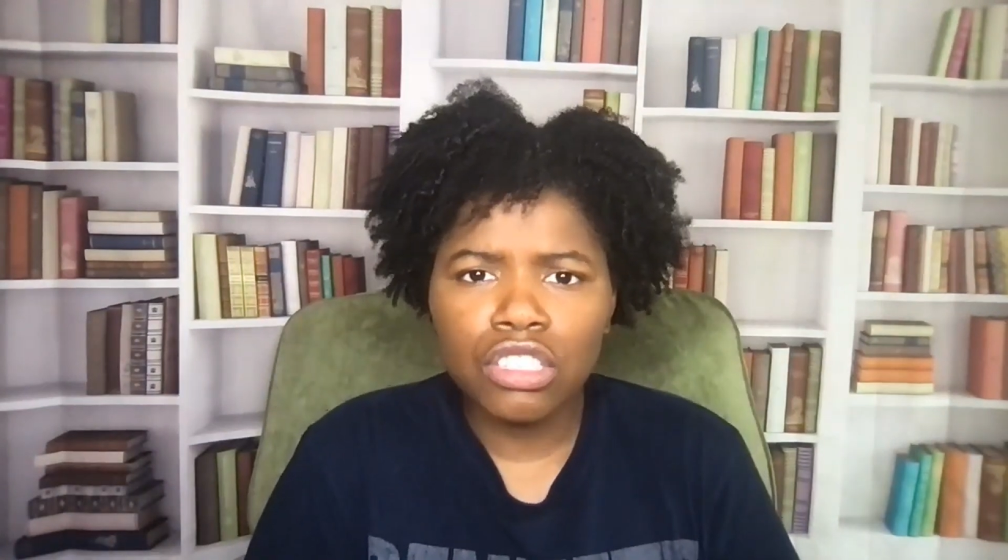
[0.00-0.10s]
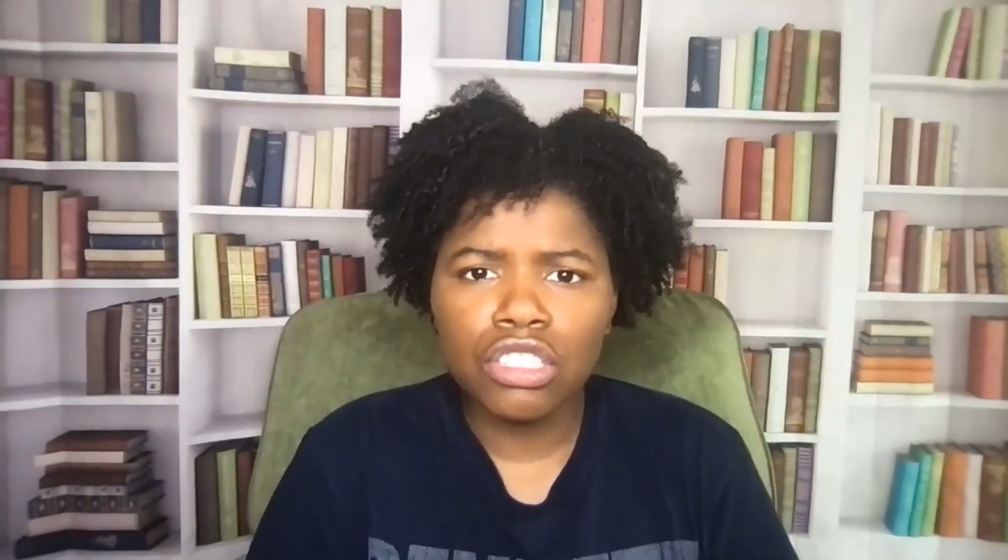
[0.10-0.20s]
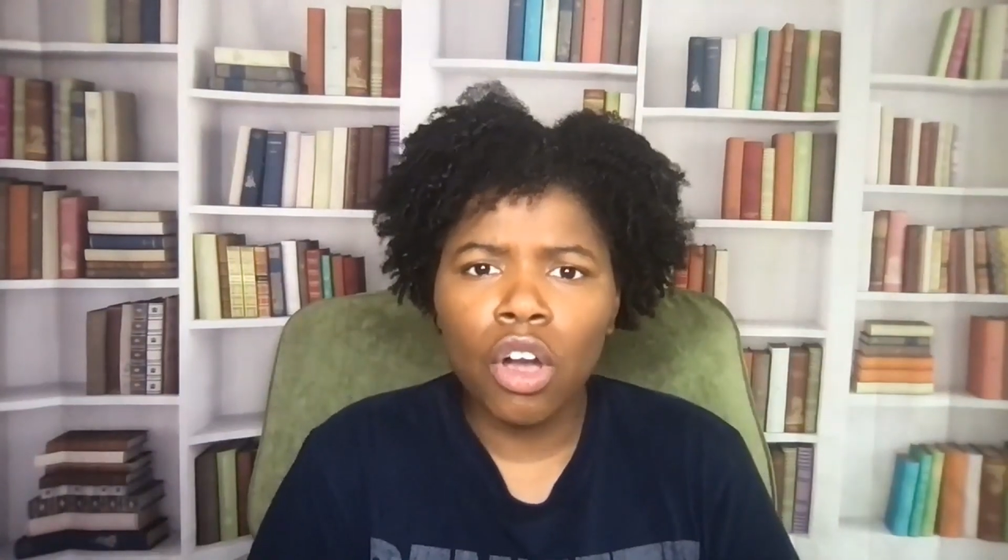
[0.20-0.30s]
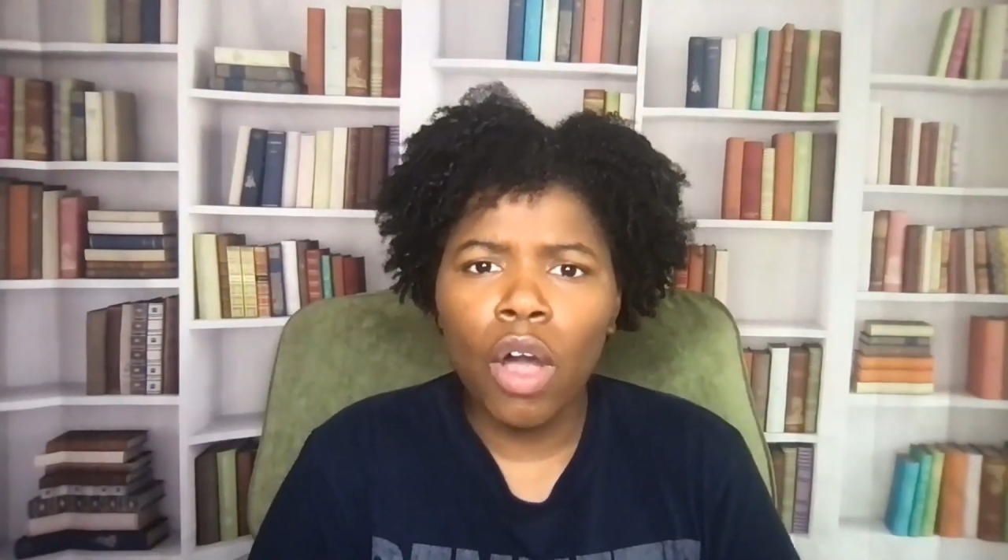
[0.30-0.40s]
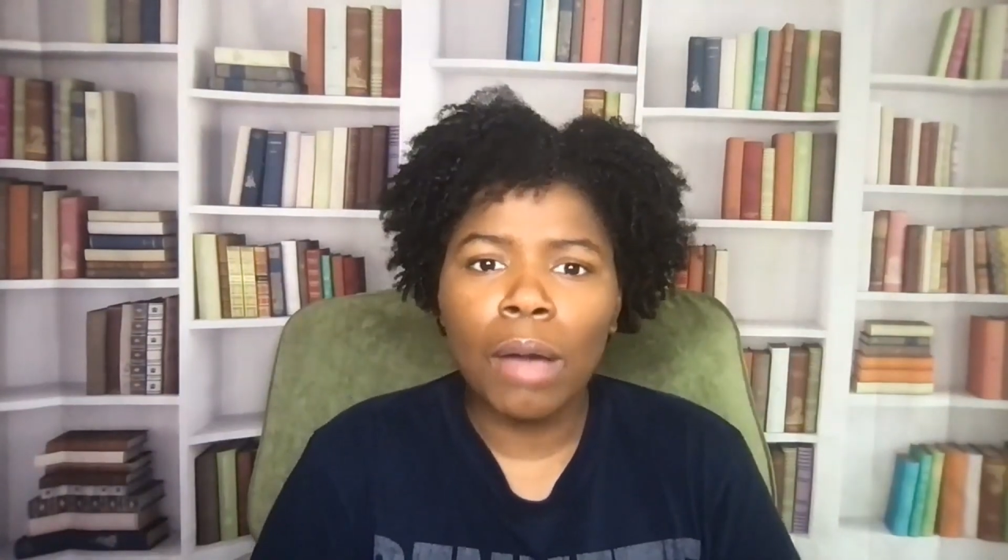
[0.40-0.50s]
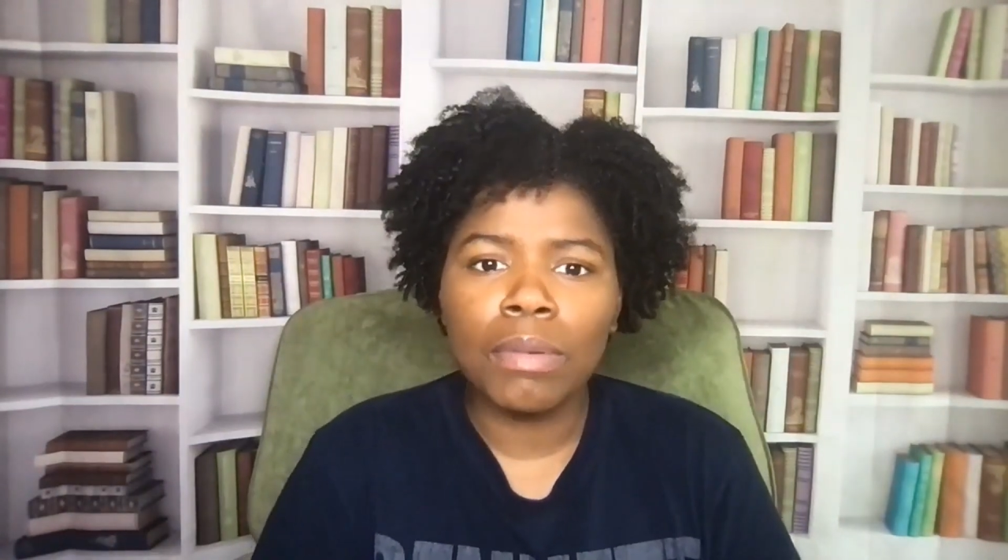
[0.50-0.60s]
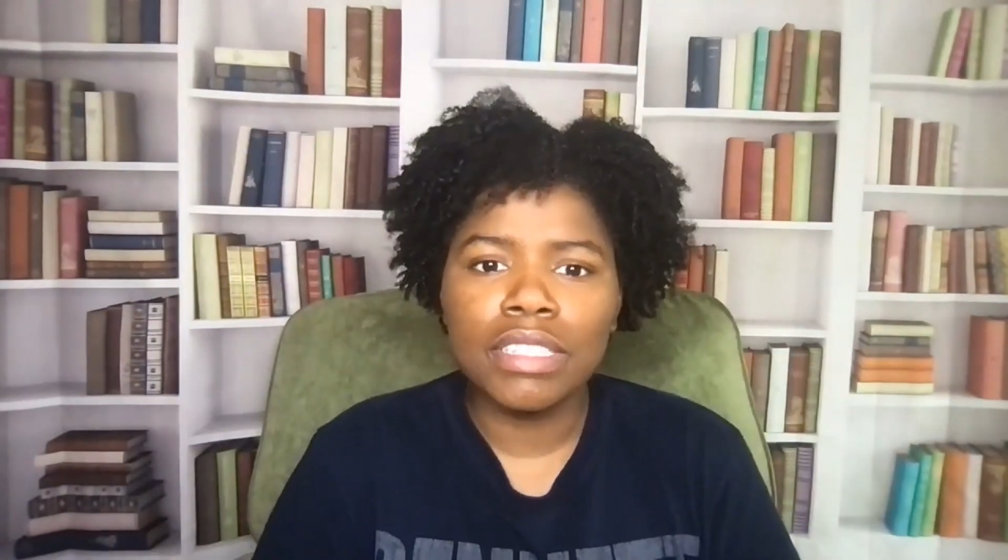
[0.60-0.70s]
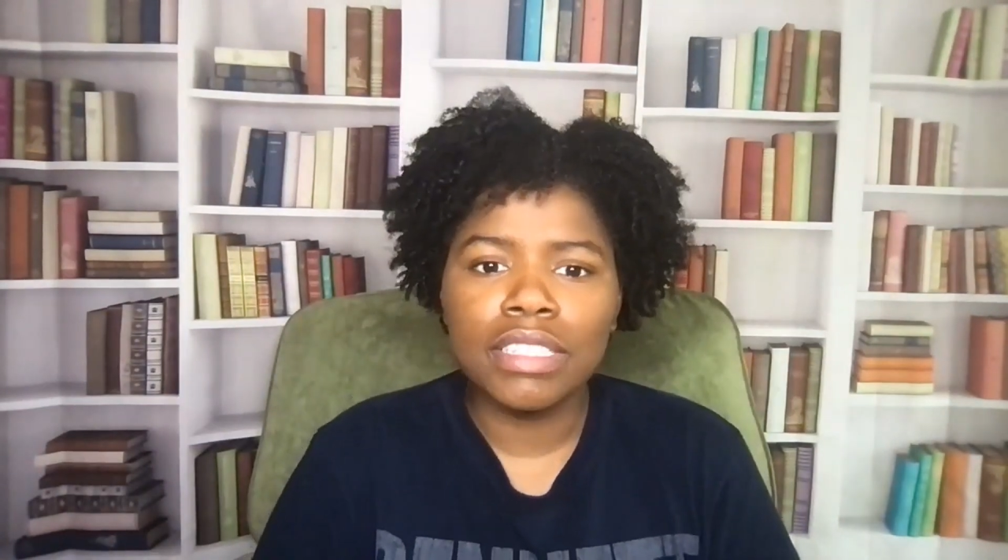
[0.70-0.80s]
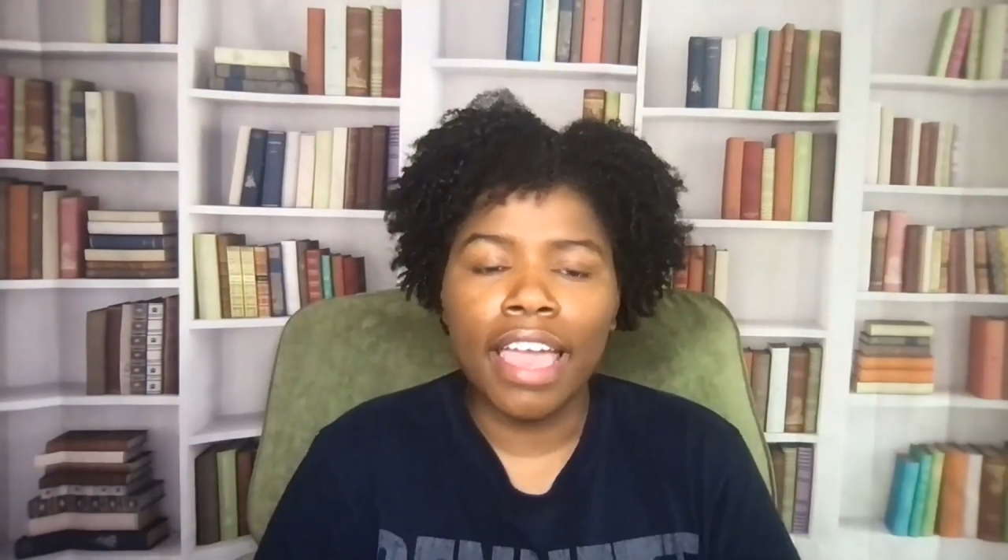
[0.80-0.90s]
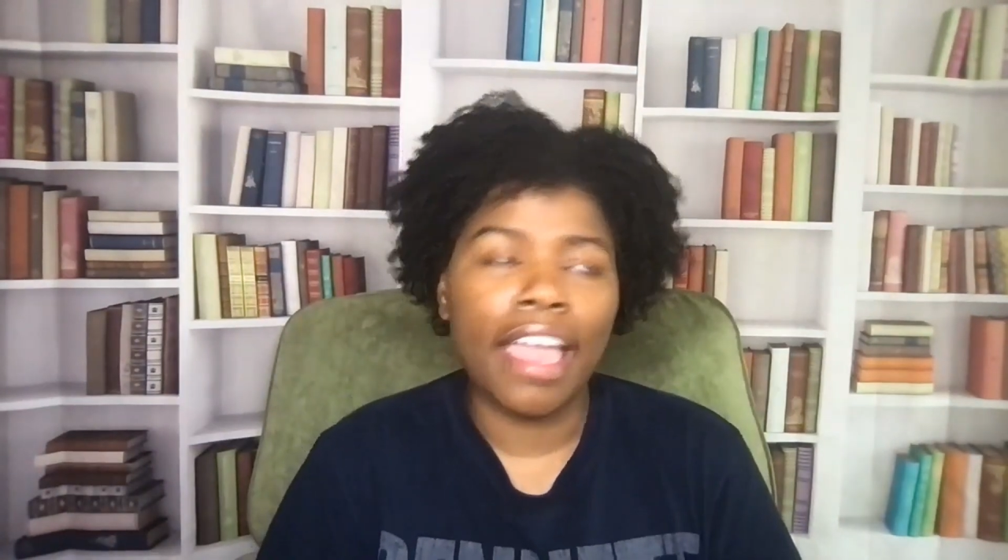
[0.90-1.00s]
so I
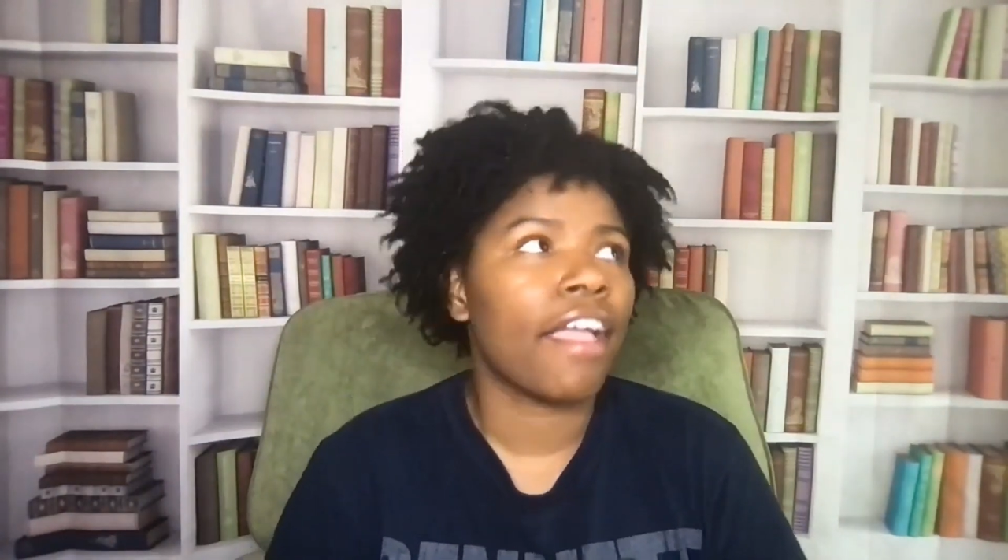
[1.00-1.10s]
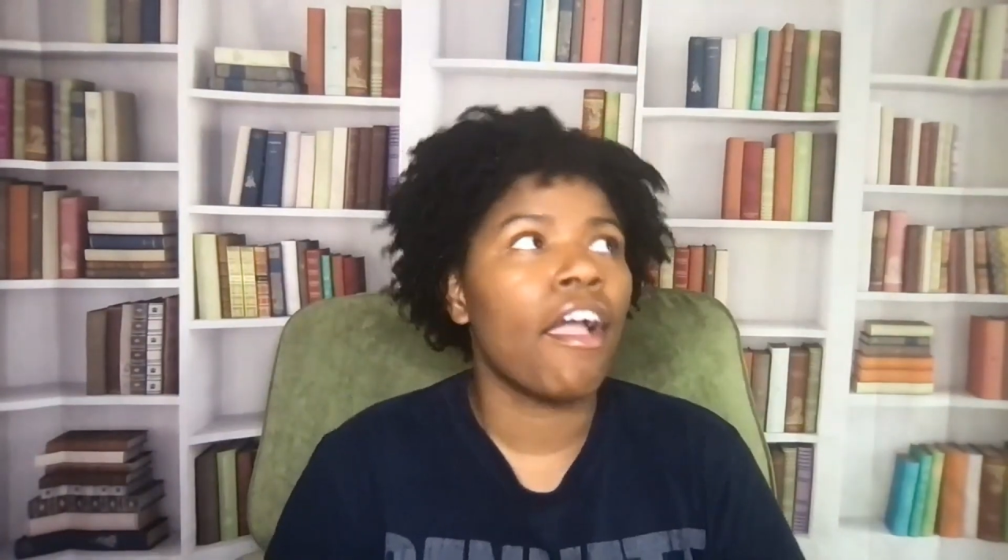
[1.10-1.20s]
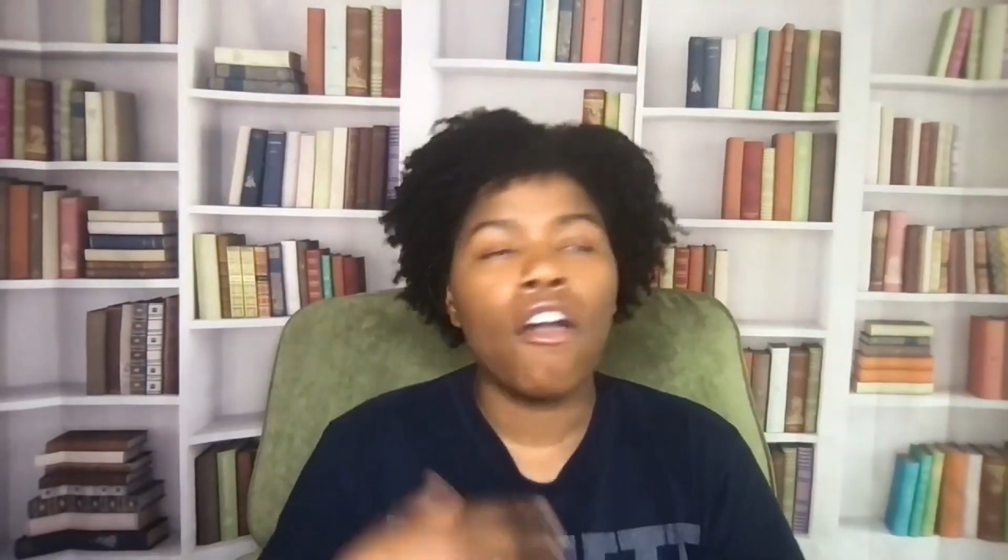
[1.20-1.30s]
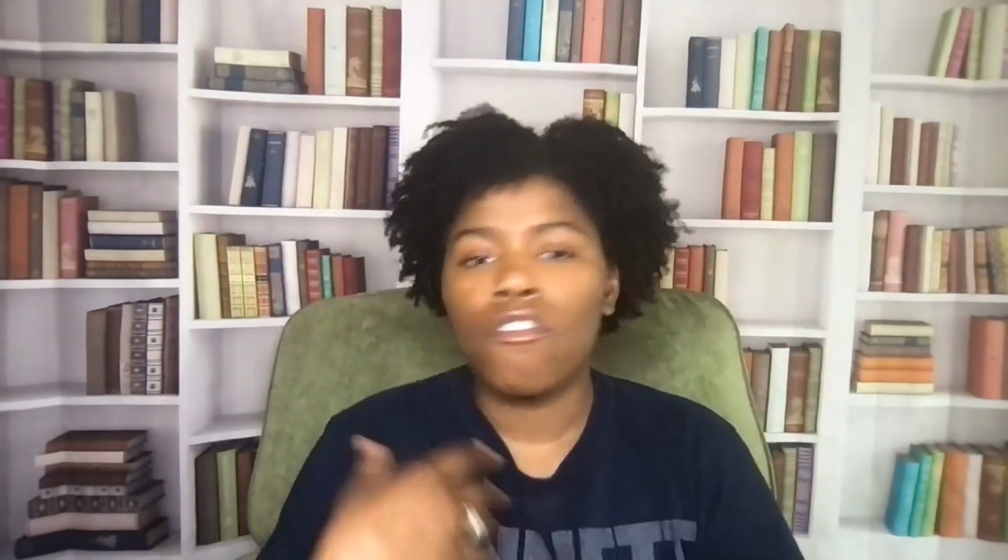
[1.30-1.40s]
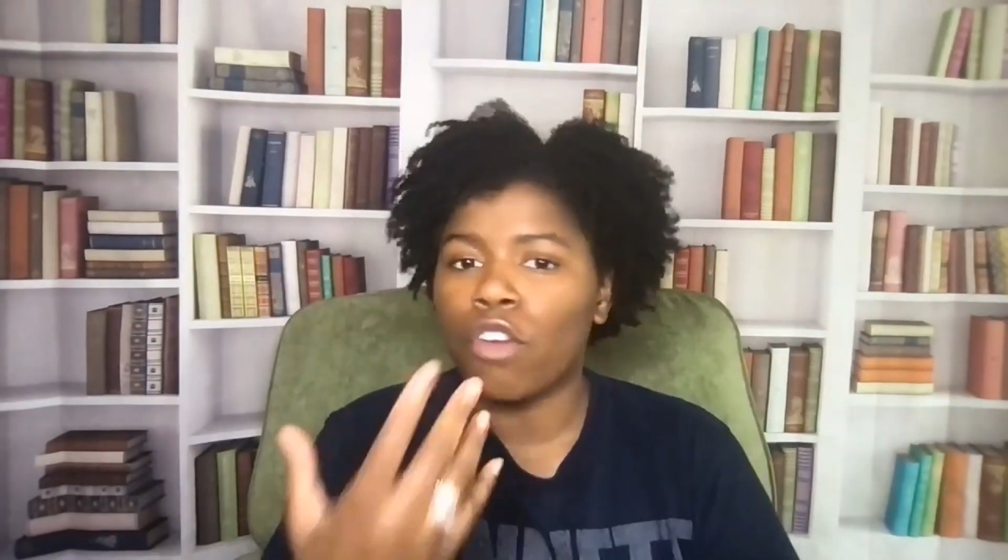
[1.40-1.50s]
would say,